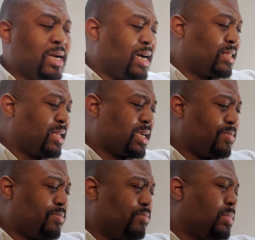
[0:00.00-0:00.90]
I think
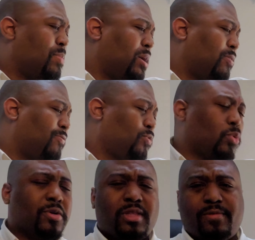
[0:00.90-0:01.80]
I'm about a
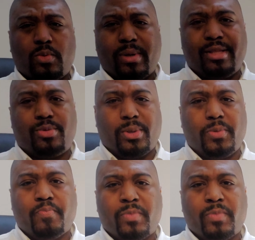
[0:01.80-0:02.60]
fourth of the way through.